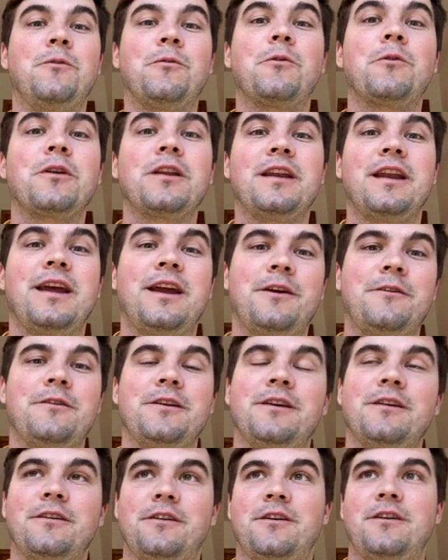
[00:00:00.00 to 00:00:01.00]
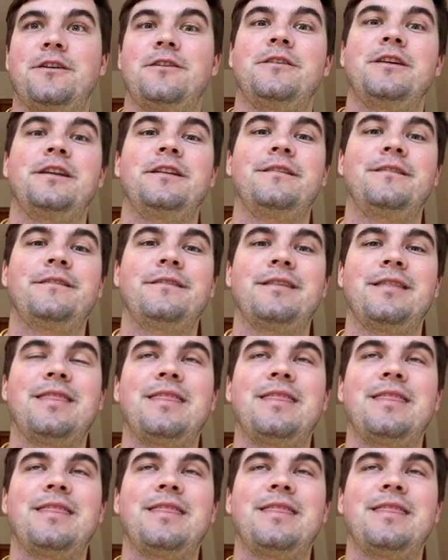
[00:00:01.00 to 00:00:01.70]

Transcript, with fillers: ordinary occurrence.